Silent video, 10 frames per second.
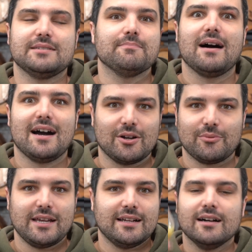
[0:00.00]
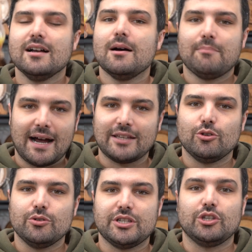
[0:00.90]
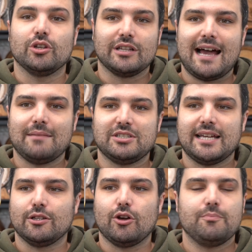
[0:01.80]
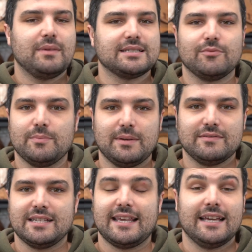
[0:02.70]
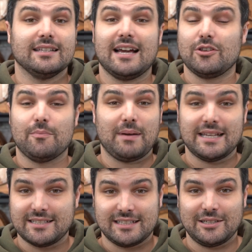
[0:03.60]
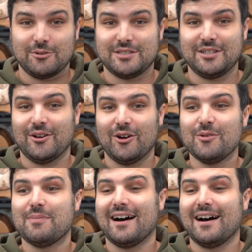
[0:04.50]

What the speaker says: margarita by using your Limoncello, mix it with a bit of tequila, and you're basically good to go.